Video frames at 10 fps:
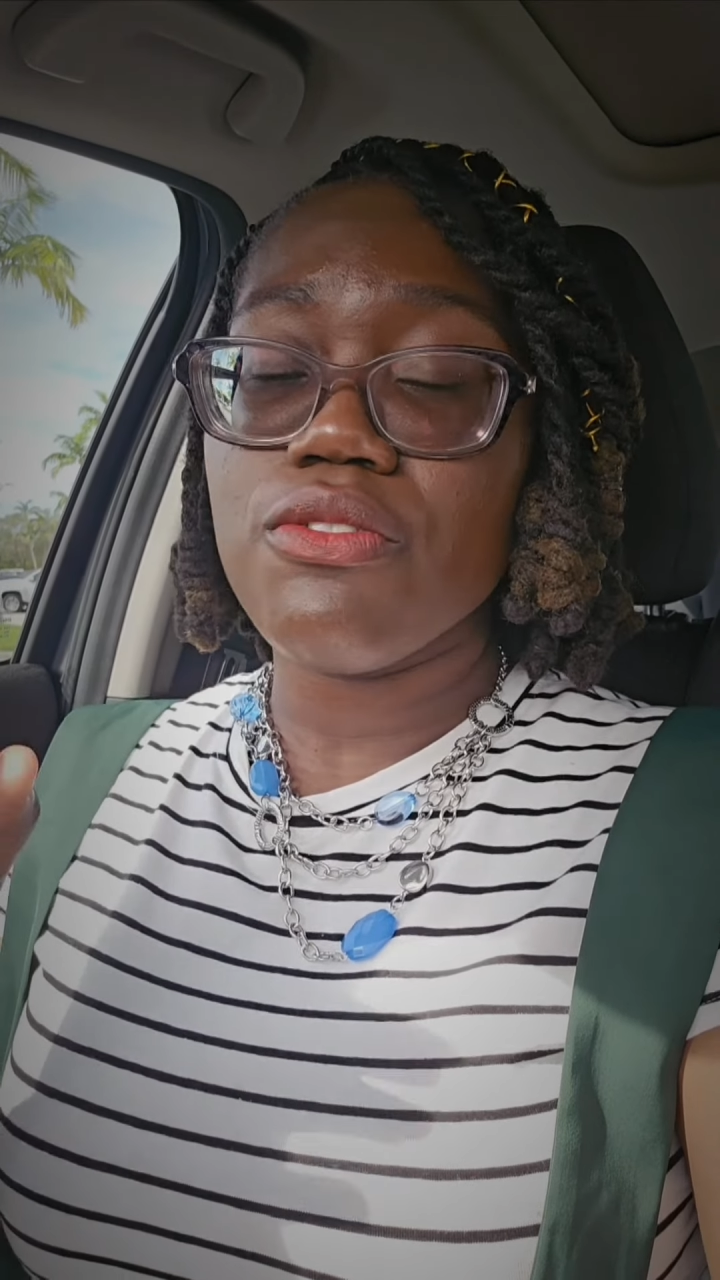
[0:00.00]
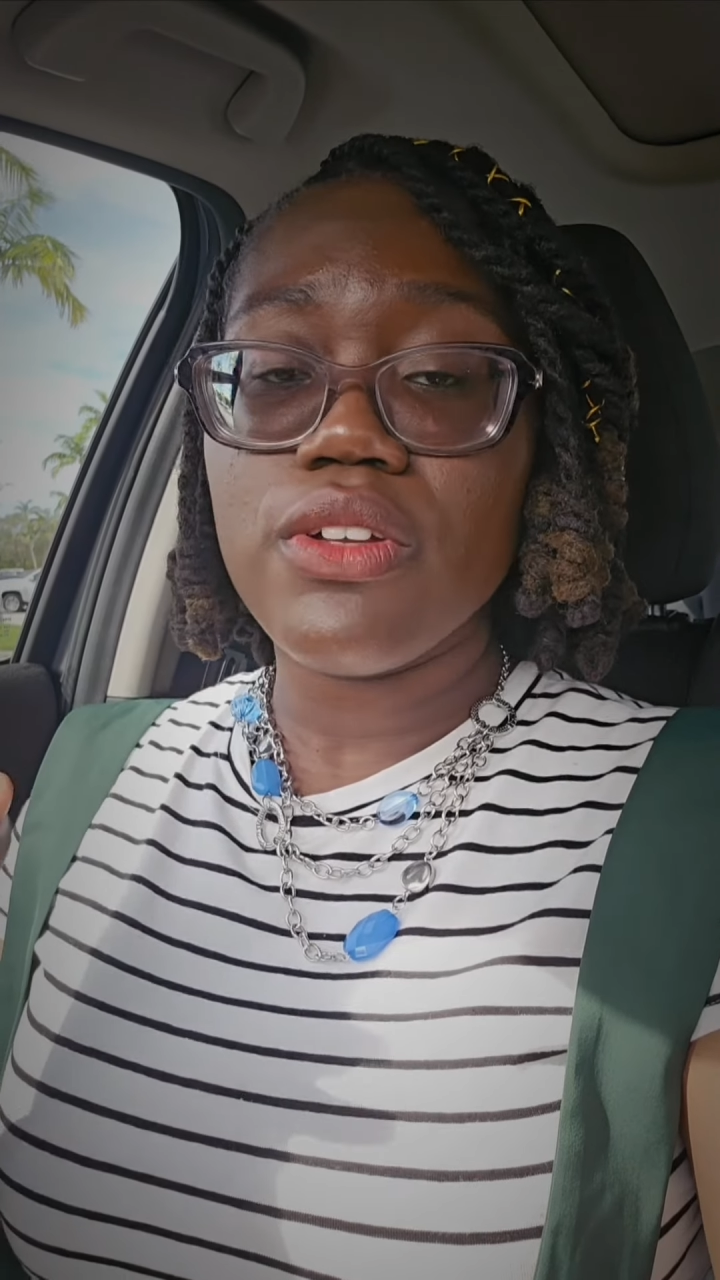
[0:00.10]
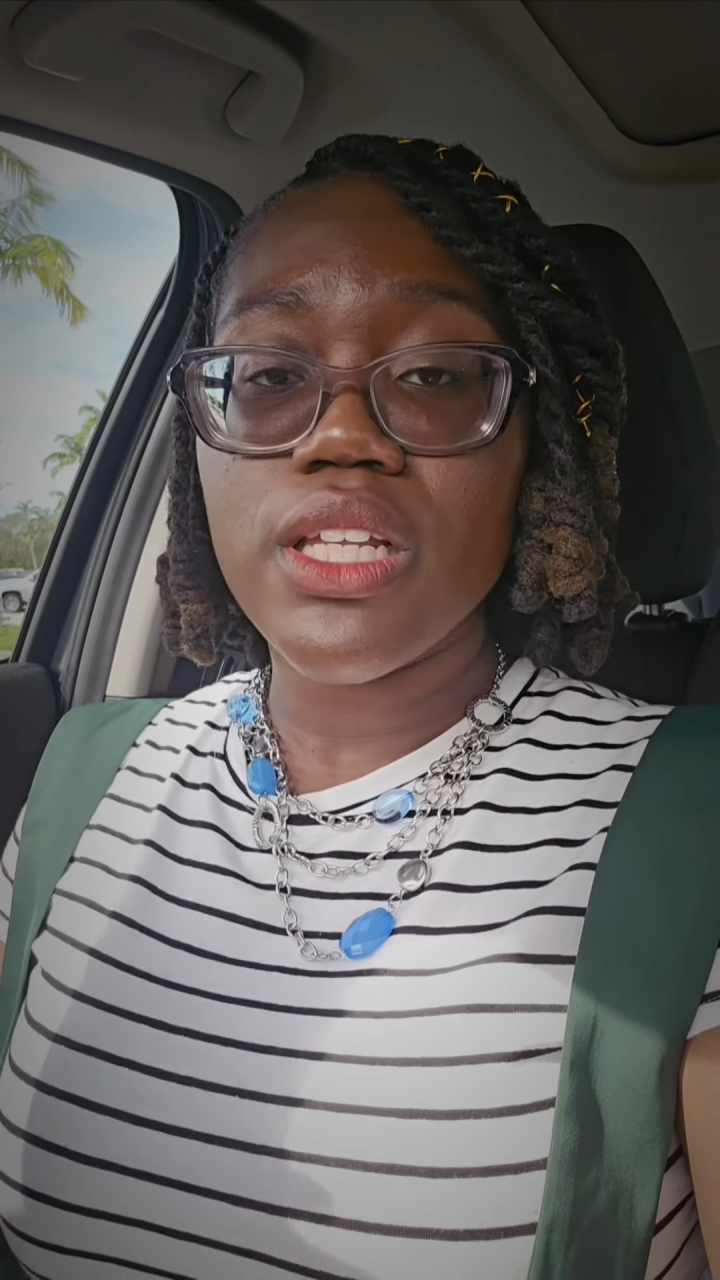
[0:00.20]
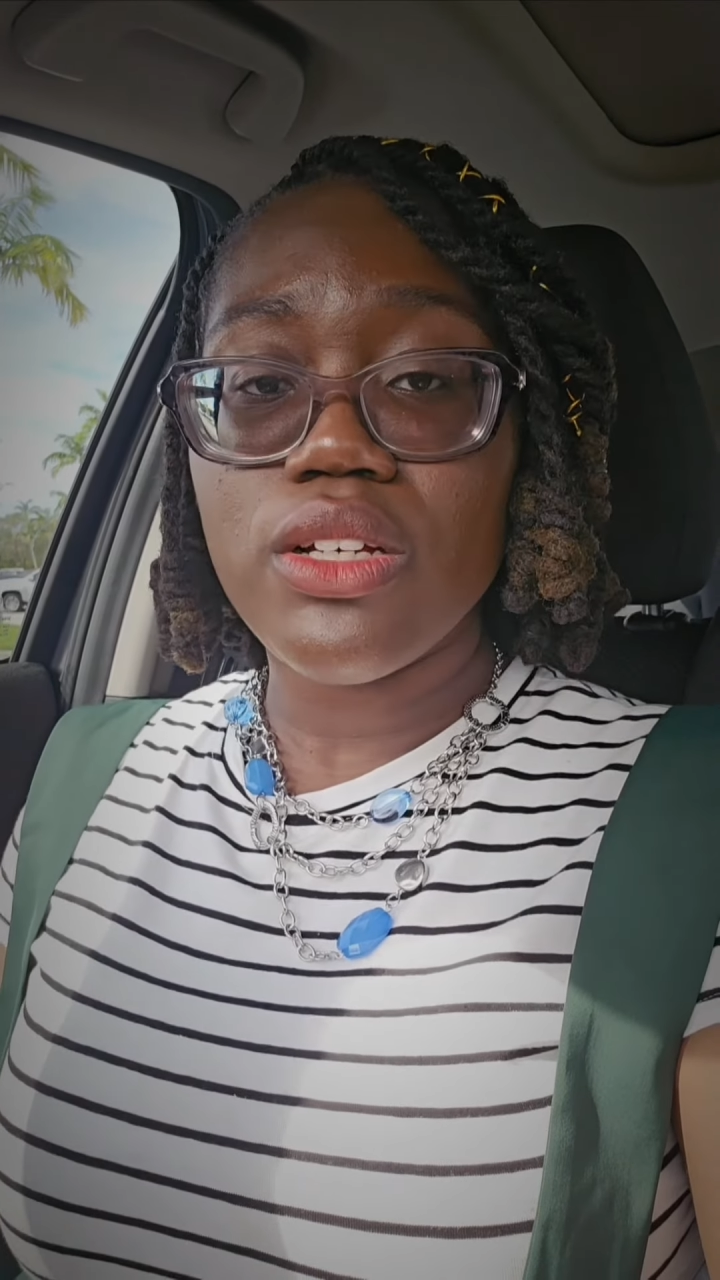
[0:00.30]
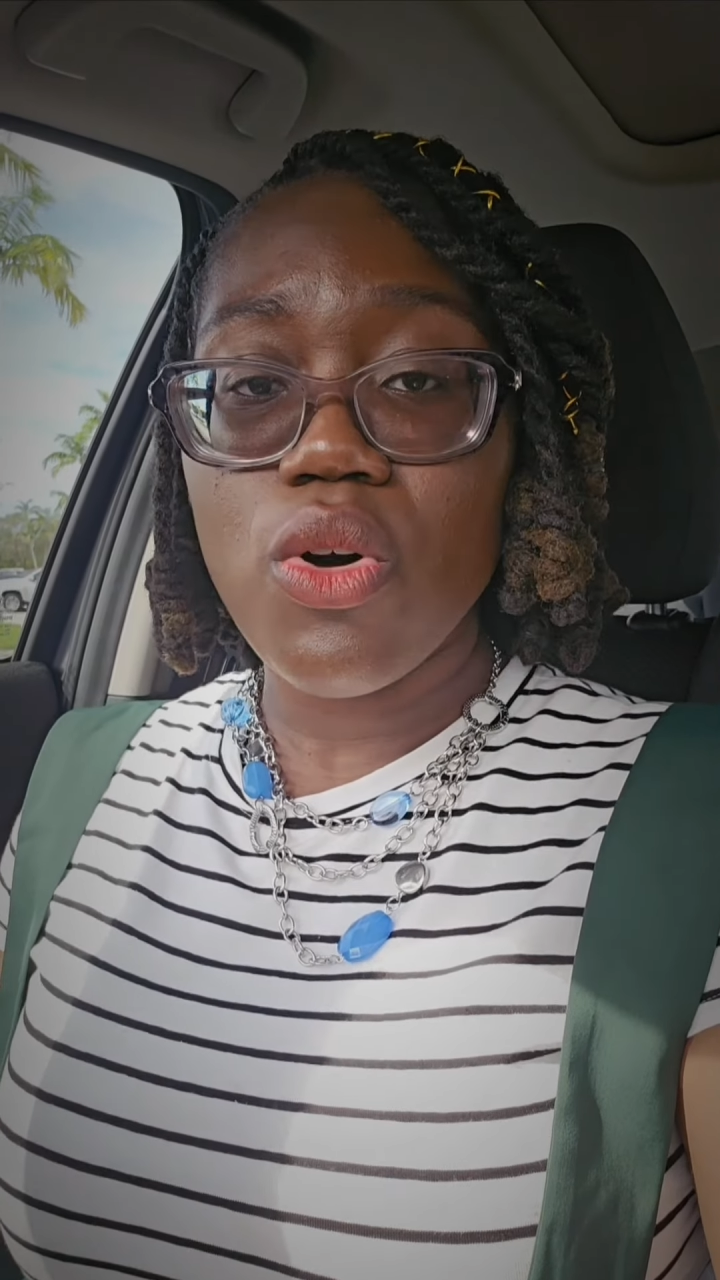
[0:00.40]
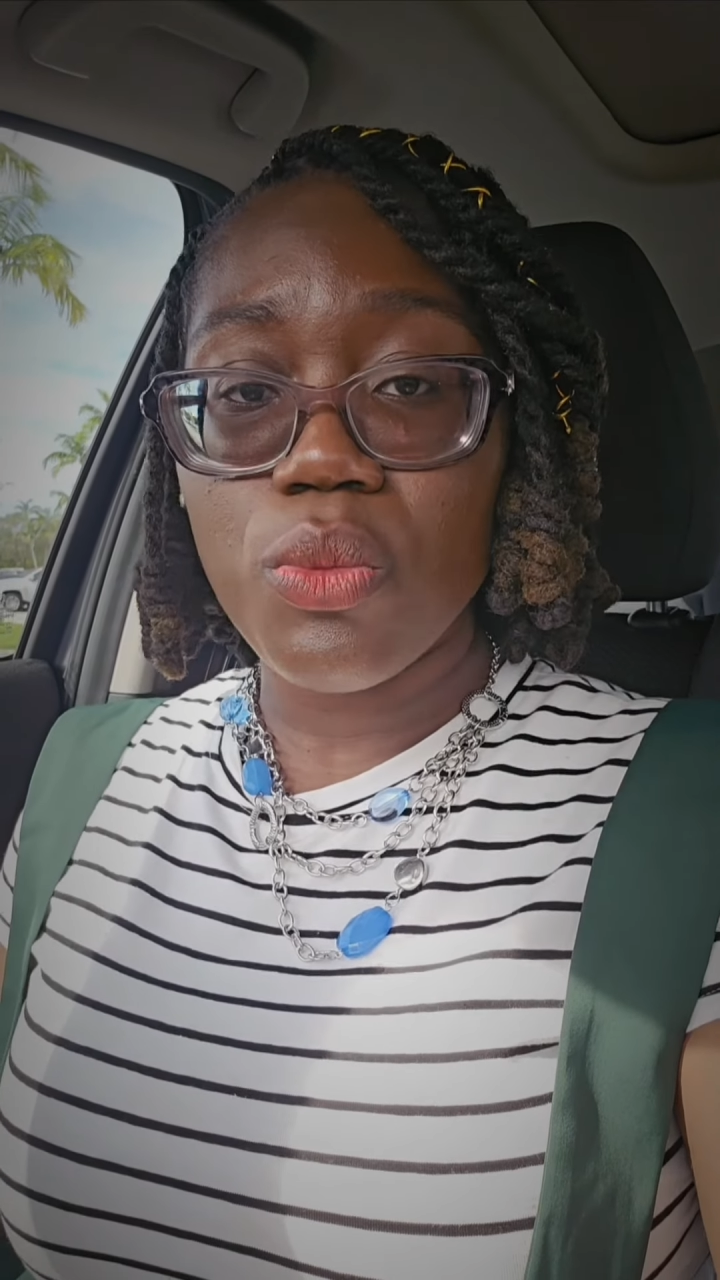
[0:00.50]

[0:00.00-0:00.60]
of feeling